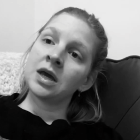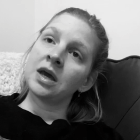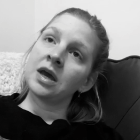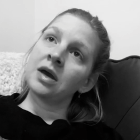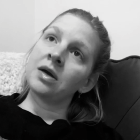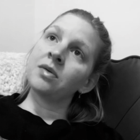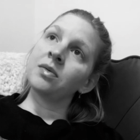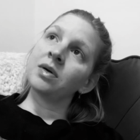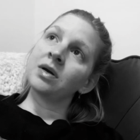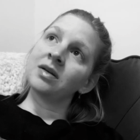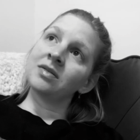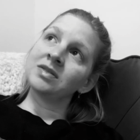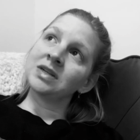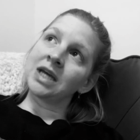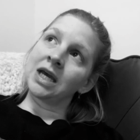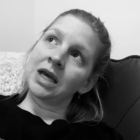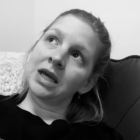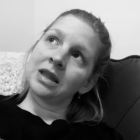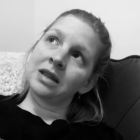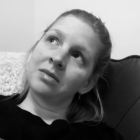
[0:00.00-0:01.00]
It would have
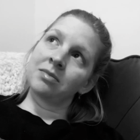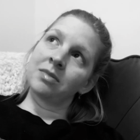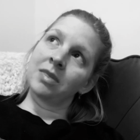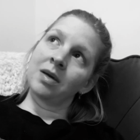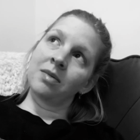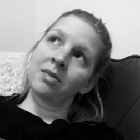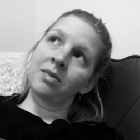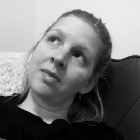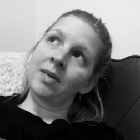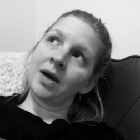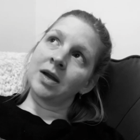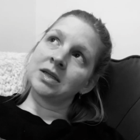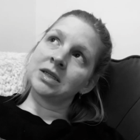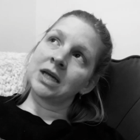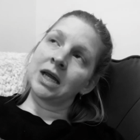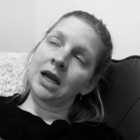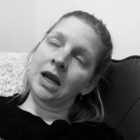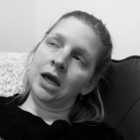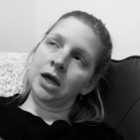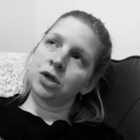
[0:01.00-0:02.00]
taken them maybe about
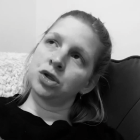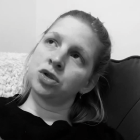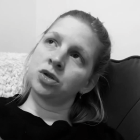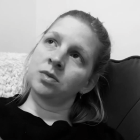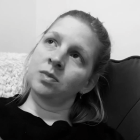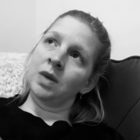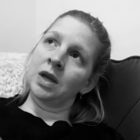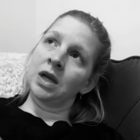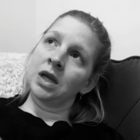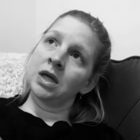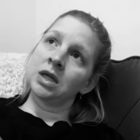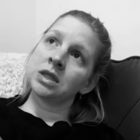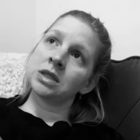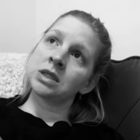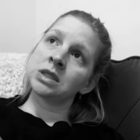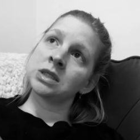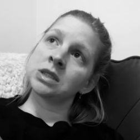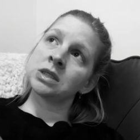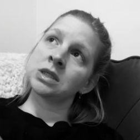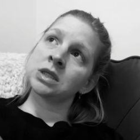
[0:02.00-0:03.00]
10 extra
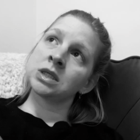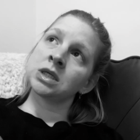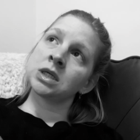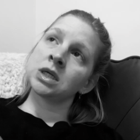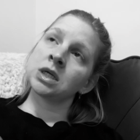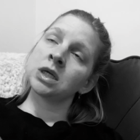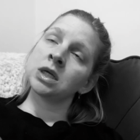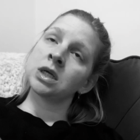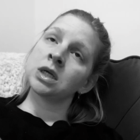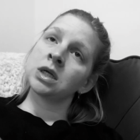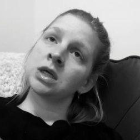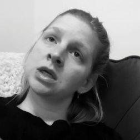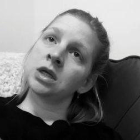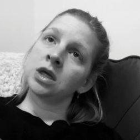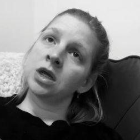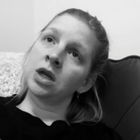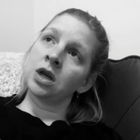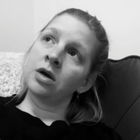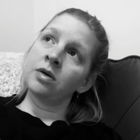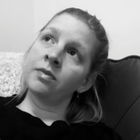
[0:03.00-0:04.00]
minutes,
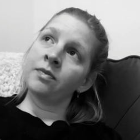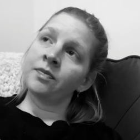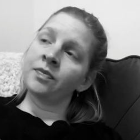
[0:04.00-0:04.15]
you know?